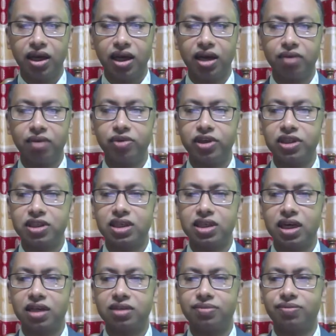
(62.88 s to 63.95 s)
and we
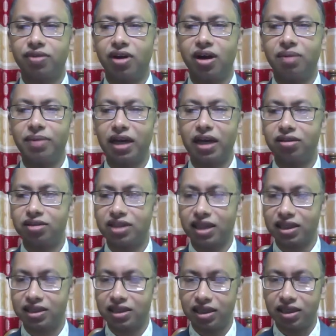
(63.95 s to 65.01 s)
start from
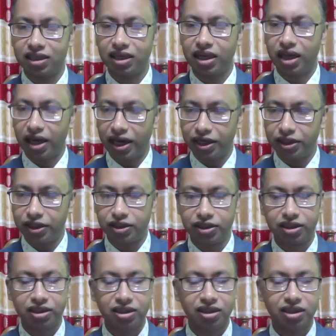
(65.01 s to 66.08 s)
Anglo-Saxon
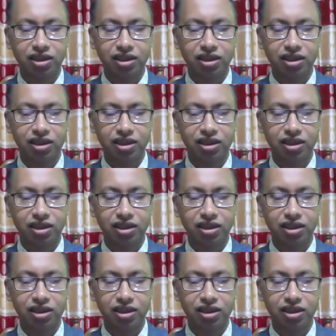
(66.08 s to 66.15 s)
age.